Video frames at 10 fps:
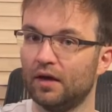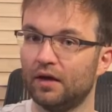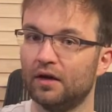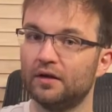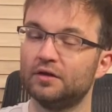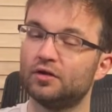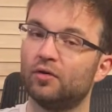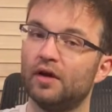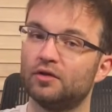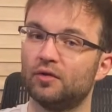Now this is
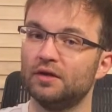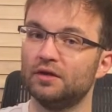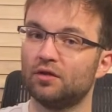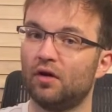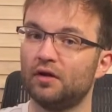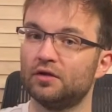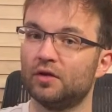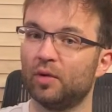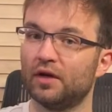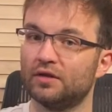great. So this is
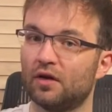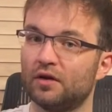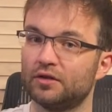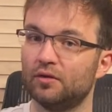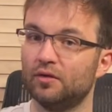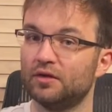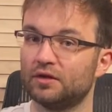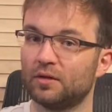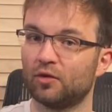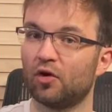altered, but it's also using
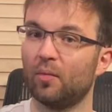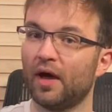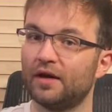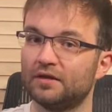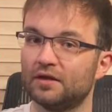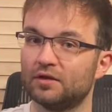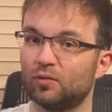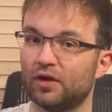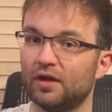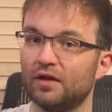some chromaticism
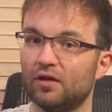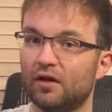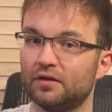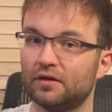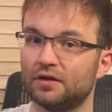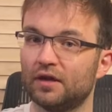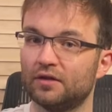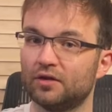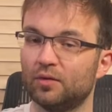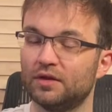within the altered scale.
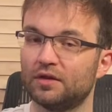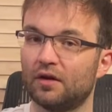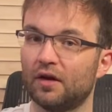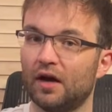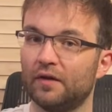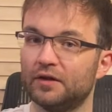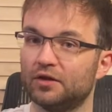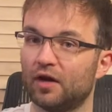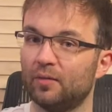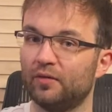So we start on the
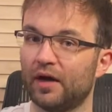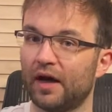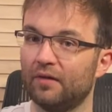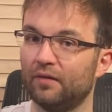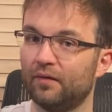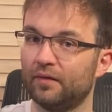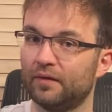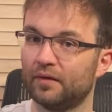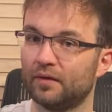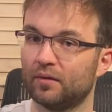sharp 5,
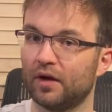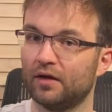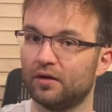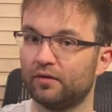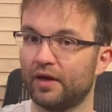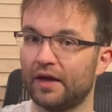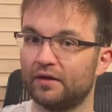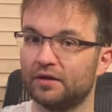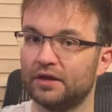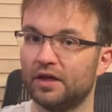right, or flat
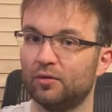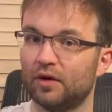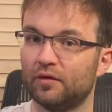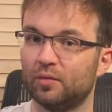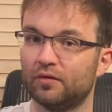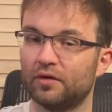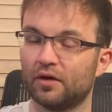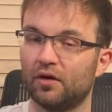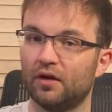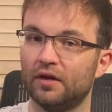13, whatever you prefer to
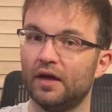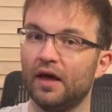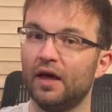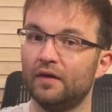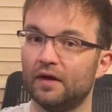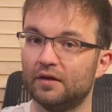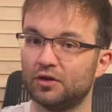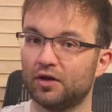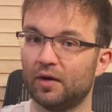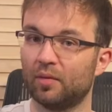call it. Then the
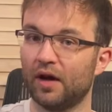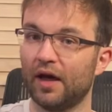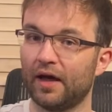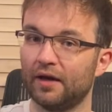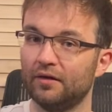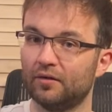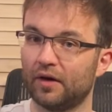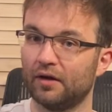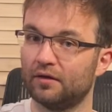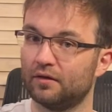sharp 9, right?